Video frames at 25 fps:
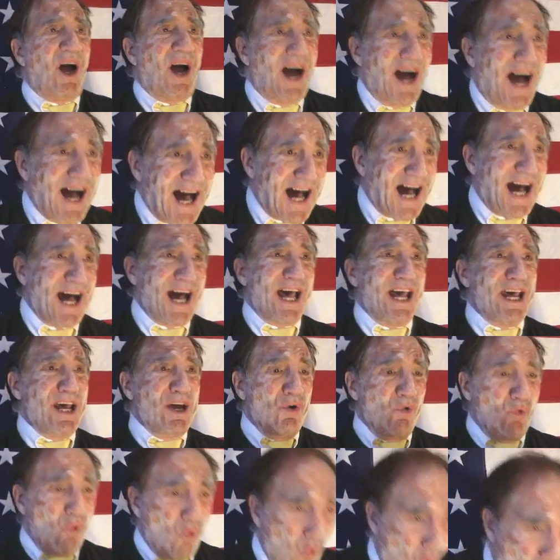
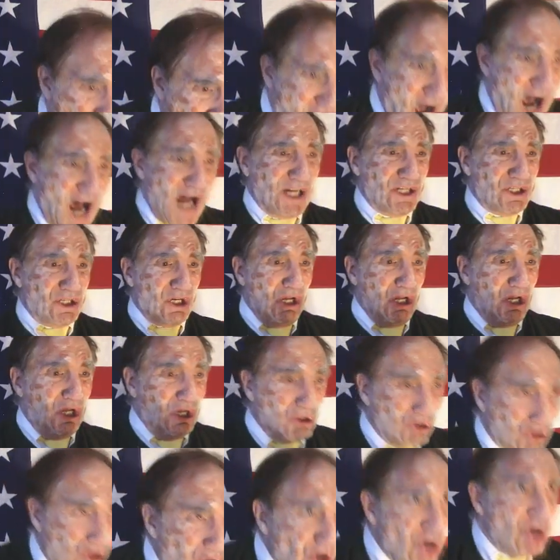I want
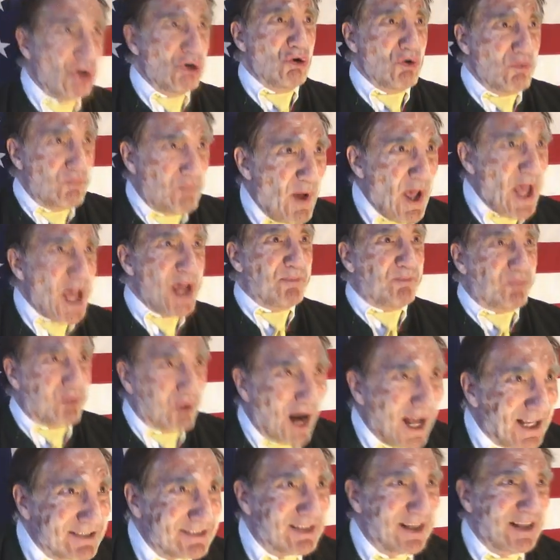to be
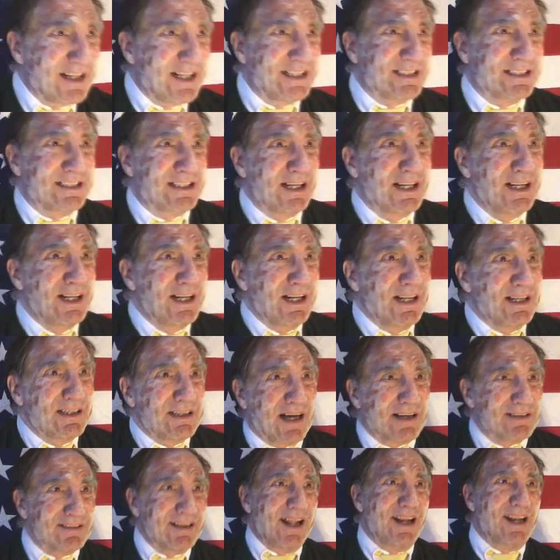president.
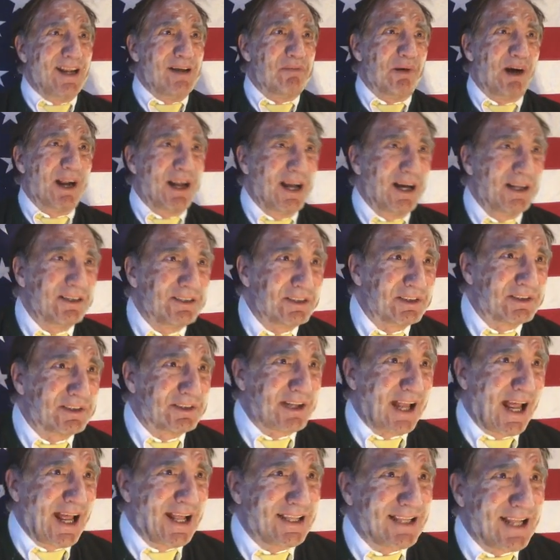Doesn't anybody
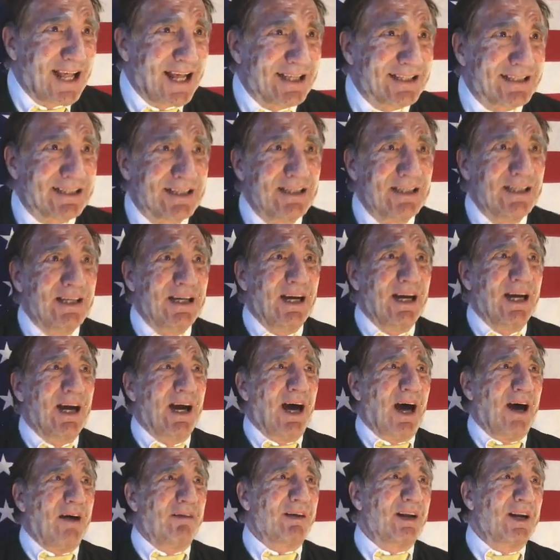understand that?
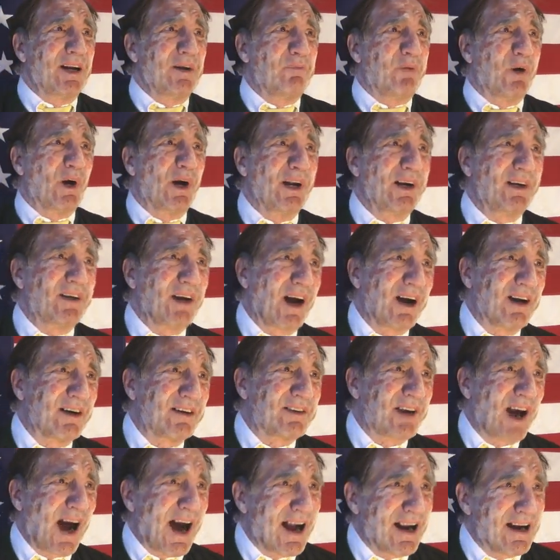I'm getting pretty
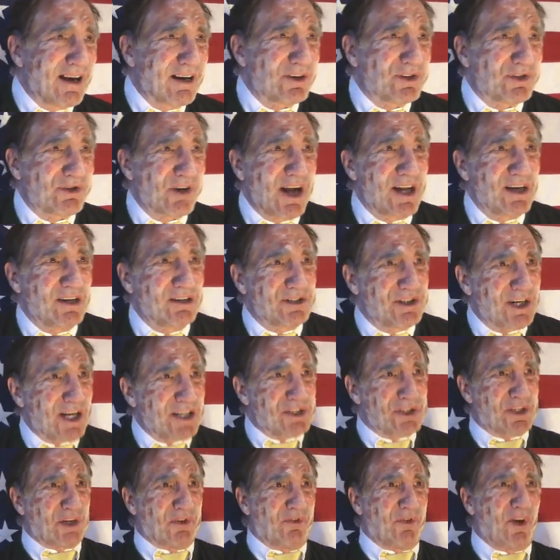darn tired trying to
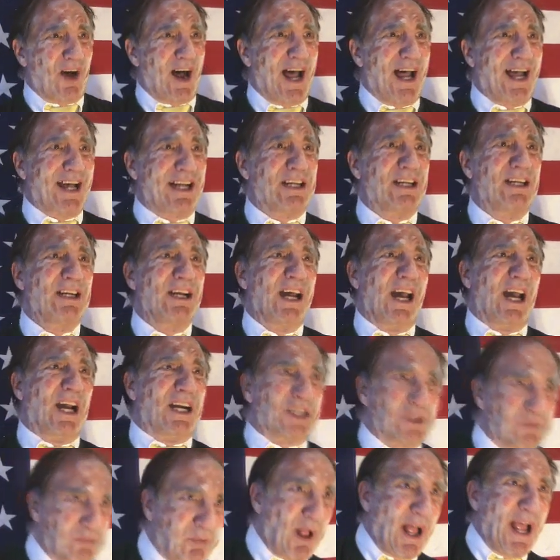justify it,
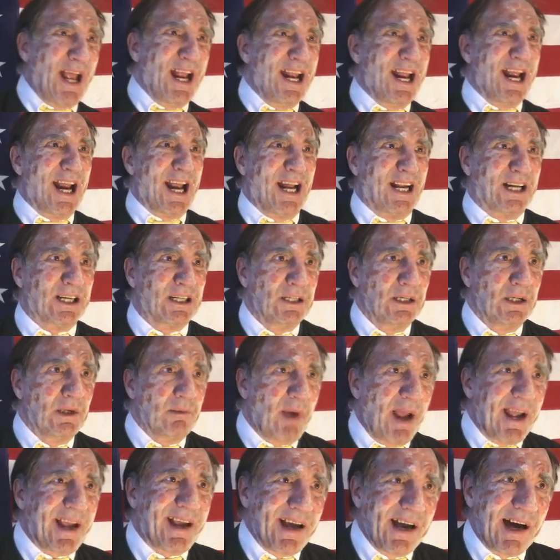explaining
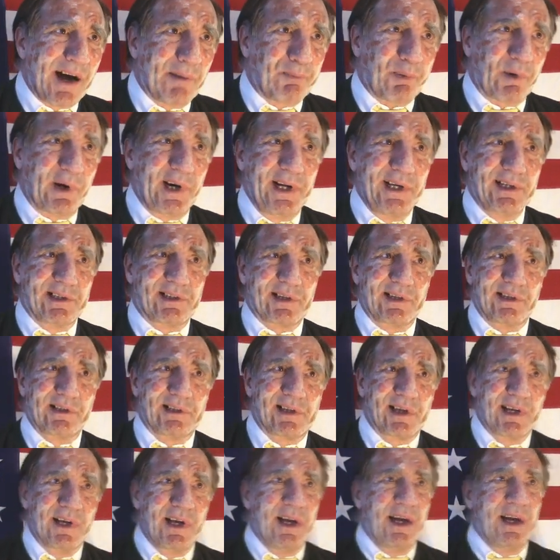it, making up
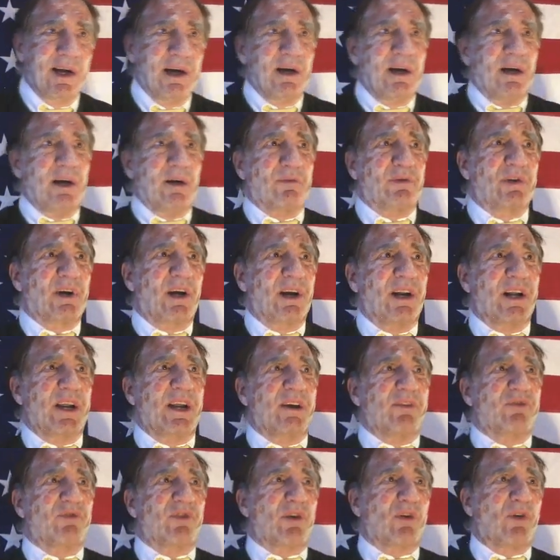reasons. I'm trying
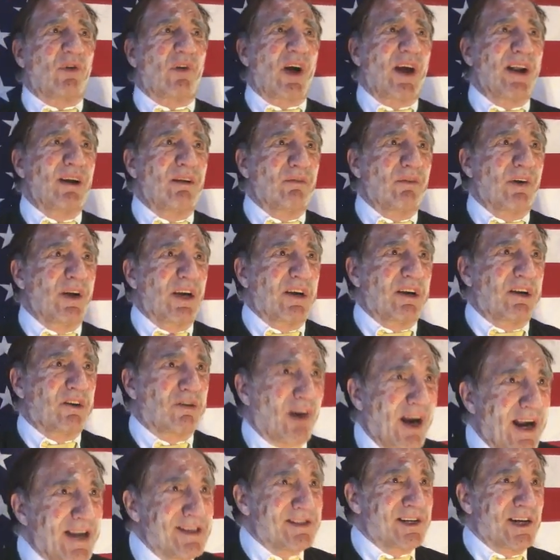to give the right-wing
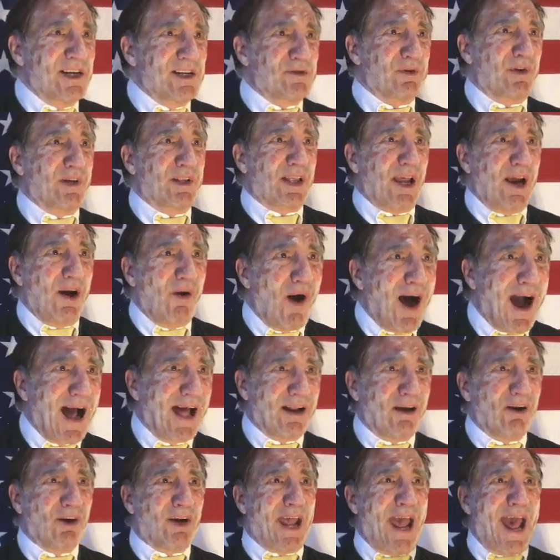crazies what they
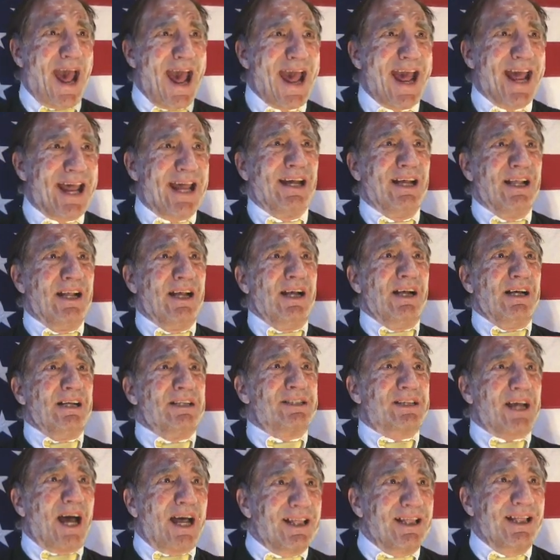want, okay?
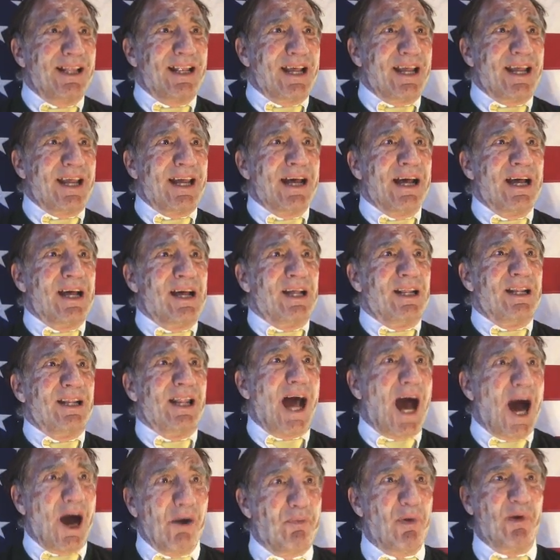Suddenly,
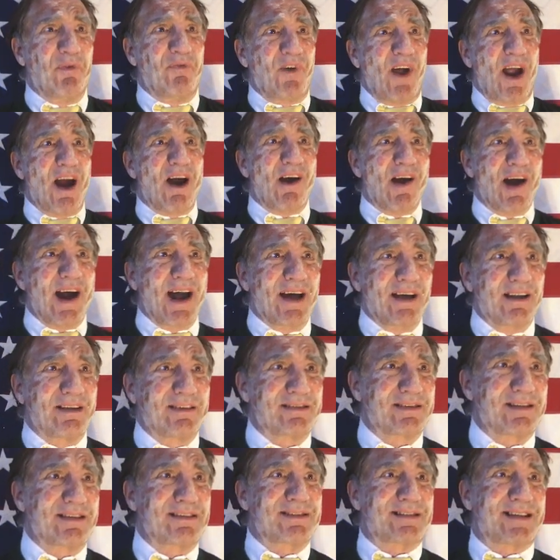now Bavaria
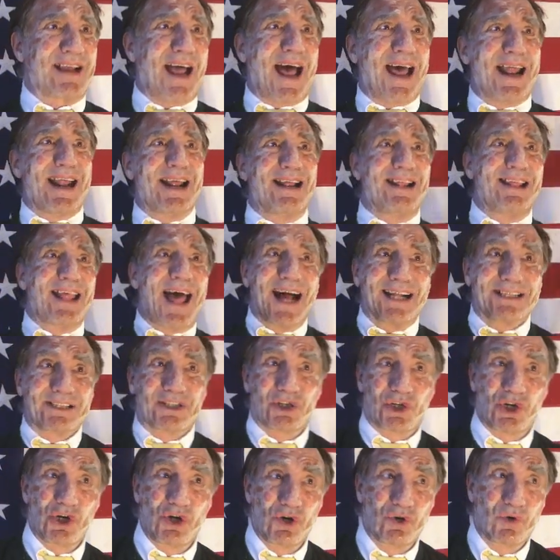is deciding
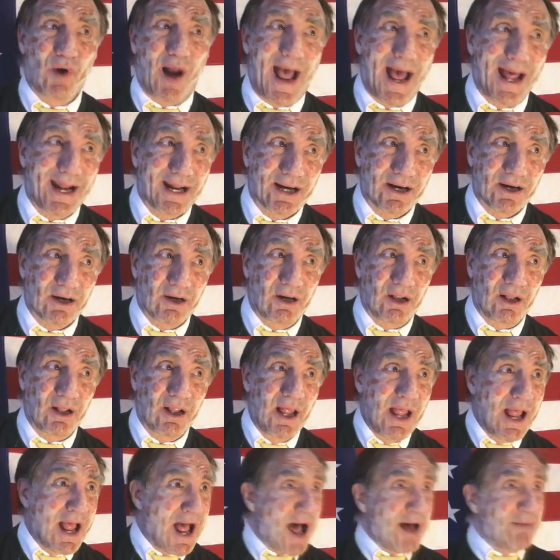that's too
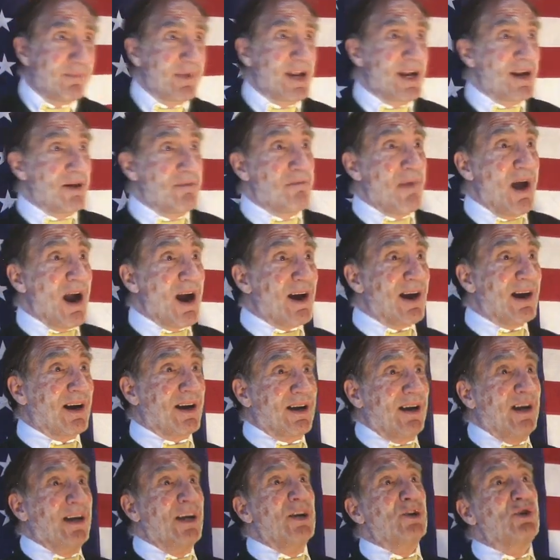radical. I mean
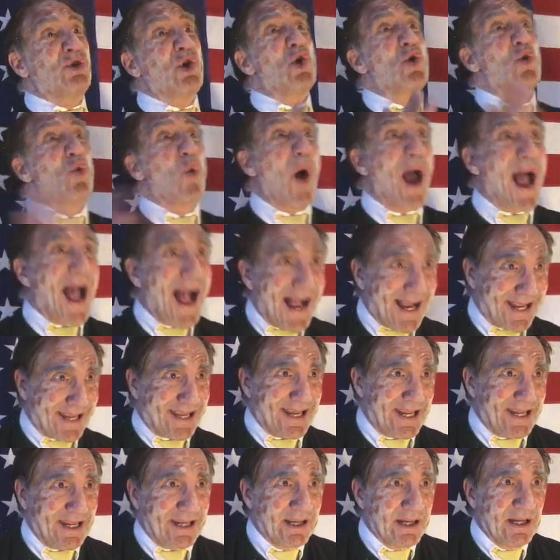America, too
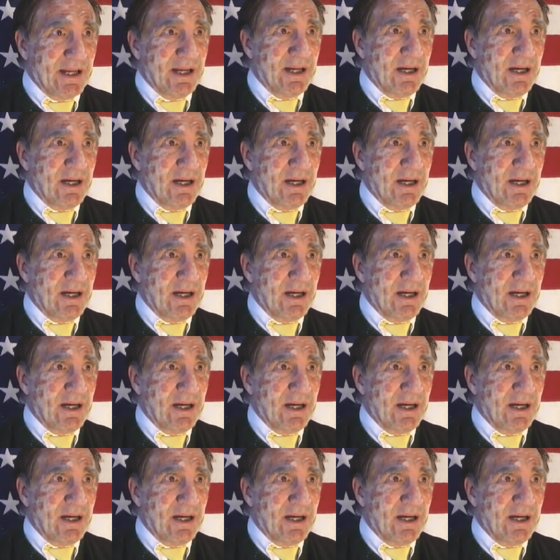wacky.